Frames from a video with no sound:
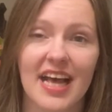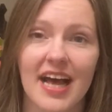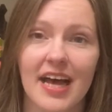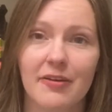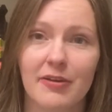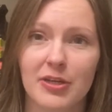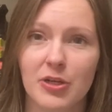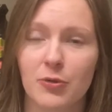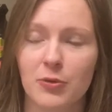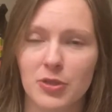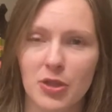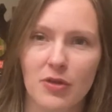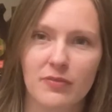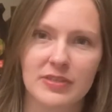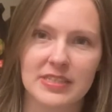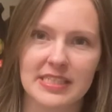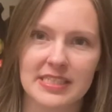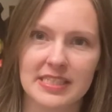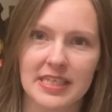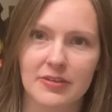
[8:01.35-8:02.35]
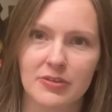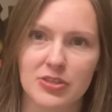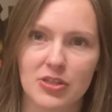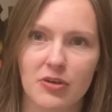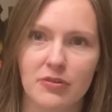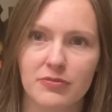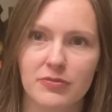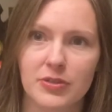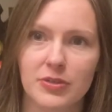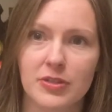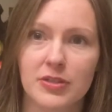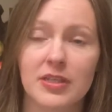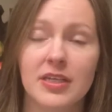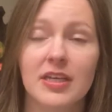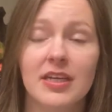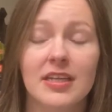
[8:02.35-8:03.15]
I know a lot of the detailers offer